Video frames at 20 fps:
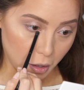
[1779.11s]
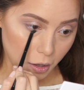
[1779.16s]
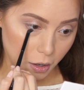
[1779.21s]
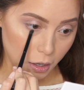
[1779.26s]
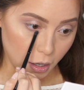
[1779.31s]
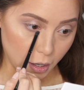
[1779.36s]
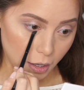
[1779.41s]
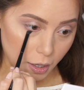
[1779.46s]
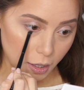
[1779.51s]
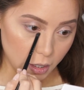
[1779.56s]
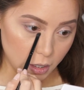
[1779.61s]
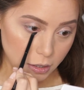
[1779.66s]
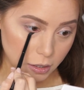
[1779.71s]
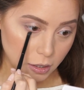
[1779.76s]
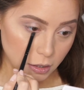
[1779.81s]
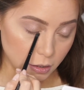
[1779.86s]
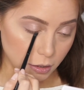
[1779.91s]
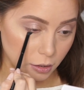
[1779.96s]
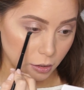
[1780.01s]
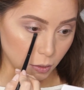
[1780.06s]
I
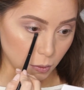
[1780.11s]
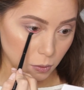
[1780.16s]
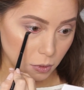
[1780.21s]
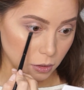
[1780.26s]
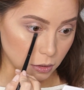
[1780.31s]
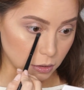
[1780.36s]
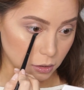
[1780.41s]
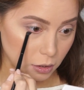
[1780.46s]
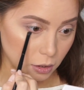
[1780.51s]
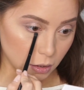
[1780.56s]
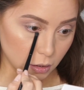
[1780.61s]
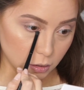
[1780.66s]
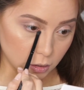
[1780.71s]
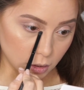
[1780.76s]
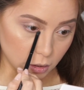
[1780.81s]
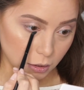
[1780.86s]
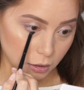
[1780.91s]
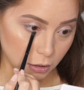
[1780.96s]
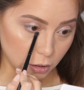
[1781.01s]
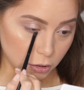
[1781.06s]
need to know these things.
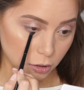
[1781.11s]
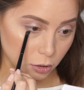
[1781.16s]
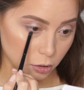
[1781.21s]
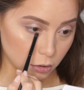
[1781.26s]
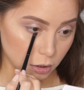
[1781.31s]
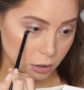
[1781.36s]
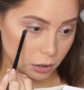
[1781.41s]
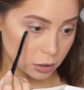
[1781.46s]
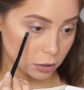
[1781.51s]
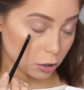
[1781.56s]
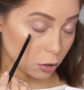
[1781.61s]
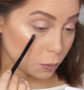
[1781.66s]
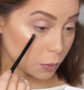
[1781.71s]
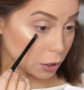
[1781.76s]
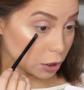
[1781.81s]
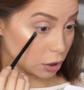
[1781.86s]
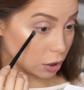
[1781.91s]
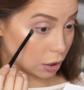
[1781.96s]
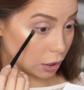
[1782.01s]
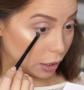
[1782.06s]
Like, there's only so
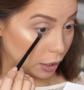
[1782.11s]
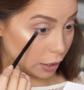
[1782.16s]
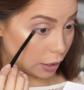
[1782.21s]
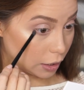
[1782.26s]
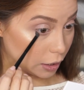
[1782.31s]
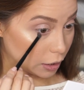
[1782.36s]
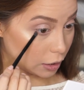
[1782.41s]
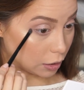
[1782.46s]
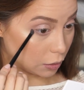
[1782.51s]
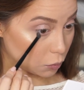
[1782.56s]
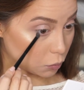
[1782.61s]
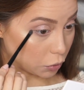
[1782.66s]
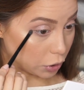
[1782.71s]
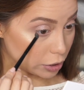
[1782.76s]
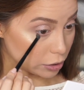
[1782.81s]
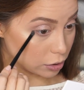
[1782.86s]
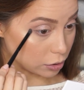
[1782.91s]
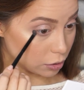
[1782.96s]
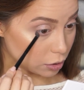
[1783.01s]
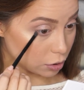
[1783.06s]
much that I can
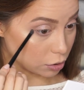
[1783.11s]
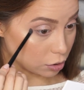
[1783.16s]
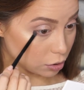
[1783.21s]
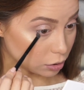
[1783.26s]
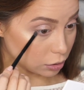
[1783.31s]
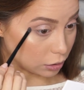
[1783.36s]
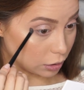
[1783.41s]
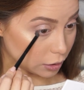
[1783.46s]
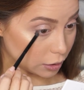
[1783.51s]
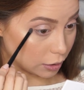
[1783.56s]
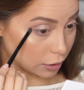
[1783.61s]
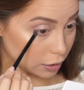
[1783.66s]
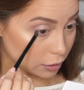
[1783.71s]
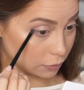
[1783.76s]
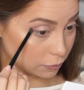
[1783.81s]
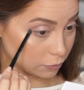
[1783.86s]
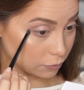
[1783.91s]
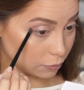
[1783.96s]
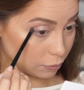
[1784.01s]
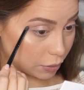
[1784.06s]
research
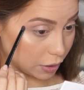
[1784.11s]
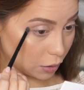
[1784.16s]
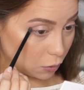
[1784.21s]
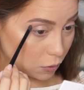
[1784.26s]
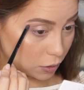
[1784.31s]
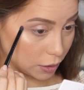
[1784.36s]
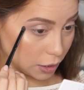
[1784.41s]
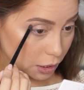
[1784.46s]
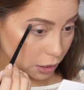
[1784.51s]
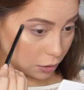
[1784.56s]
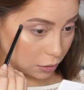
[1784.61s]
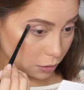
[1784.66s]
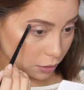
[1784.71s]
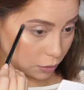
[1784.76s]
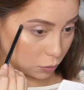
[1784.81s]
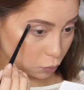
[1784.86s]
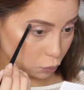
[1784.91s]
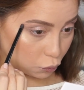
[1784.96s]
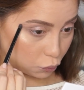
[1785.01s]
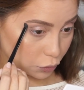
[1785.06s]
online, but I want to hear
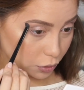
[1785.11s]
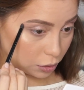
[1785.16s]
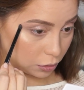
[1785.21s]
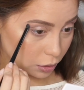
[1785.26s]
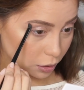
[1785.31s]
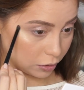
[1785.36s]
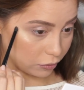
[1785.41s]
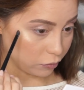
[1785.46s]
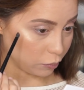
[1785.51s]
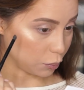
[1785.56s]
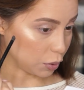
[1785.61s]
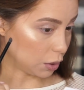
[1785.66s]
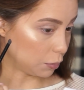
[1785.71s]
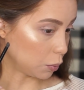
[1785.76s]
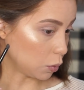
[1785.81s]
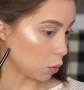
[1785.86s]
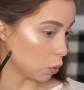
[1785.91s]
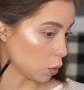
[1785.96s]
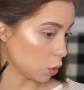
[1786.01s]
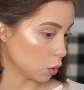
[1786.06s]
like real life
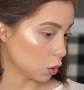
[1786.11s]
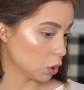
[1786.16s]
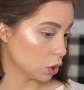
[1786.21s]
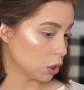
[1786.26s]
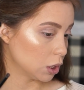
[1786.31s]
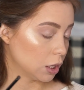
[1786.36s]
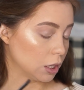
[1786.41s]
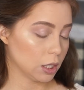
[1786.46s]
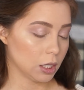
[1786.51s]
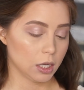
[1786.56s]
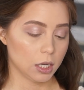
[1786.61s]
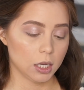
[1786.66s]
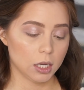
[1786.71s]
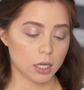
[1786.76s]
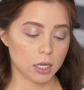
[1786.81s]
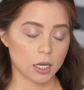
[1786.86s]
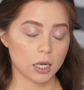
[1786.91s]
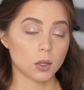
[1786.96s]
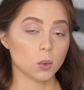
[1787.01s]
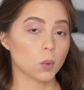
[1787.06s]
people
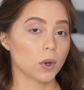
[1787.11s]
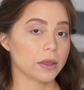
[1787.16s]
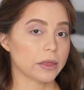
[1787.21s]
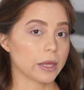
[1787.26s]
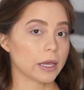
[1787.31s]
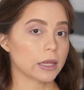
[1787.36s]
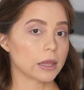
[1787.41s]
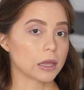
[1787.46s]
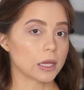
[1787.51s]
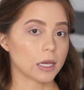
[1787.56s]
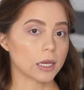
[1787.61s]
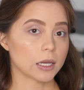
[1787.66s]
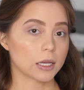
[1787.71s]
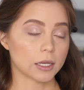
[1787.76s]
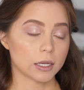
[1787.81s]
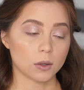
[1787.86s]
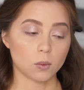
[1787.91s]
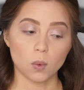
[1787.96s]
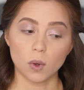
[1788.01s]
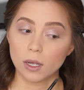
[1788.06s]
and what they
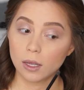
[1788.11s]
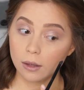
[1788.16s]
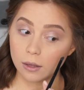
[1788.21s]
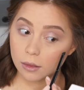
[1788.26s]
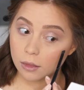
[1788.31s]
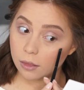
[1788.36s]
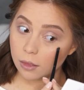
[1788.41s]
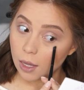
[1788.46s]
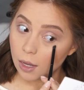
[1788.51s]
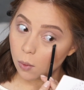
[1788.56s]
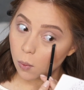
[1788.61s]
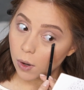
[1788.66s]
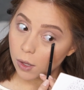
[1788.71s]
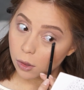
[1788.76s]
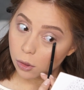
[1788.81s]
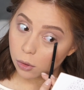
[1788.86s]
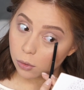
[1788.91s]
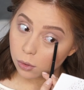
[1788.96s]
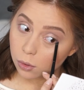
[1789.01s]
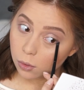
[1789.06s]
think and what they
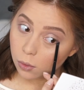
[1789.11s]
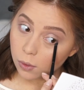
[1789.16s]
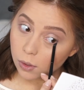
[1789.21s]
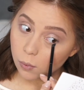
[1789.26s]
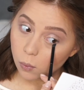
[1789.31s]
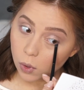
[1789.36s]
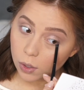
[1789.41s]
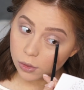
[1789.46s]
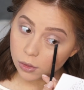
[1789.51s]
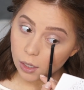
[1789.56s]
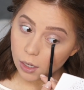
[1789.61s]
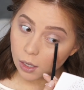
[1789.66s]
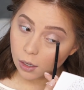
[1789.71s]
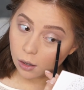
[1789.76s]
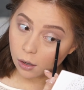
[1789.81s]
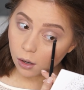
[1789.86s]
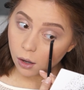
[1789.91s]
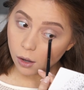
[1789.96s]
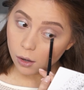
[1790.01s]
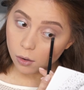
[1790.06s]
went through and what they
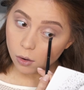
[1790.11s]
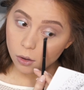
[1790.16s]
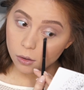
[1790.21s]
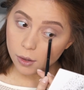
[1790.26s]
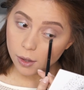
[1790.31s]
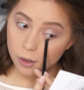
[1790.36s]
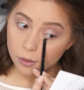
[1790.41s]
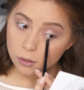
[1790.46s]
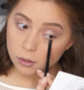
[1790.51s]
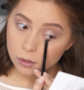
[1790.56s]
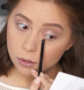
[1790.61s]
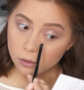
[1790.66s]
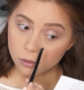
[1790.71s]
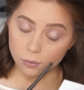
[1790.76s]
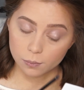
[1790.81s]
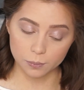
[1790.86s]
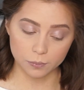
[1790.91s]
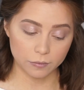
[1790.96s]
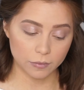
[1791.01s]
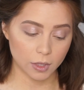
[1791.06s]
got and all that. So
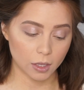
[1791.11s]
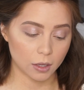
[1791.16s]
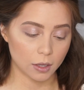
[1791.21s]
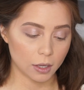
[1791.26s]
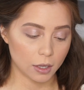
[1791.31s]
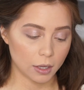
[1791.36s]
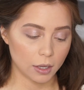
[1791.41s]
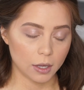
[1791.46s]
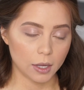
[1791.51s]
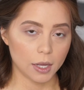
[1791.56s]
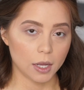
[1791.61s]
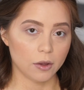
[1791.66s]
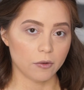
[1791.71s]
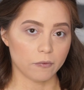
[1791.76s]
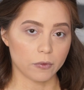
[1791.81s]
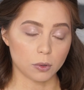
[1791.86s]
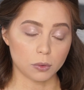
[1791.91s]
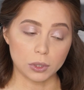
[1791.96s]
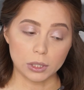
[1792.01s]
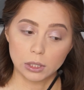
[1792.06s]

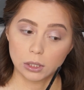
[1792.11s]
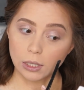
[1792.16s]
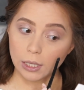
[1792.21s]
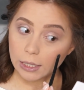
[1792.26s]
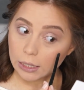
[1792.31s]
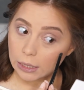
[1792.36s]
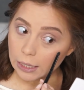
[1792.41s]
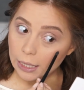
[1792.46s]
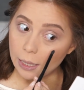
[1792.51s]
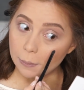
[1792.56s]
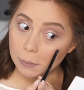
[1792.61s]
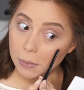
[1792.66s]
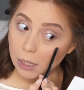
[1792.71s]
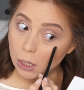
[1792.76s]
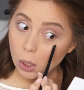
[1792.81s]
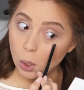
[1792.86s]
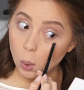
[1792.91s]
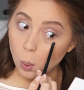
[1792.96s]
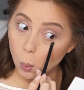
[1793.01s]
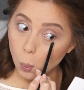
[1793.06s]
for real, like, let me
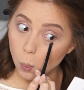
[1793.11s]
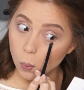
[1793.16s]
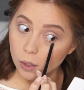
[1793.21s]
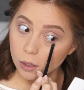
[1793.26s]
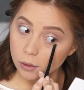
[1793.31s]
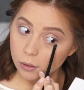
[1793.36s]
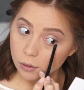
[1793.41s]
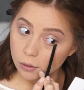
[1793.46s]
know.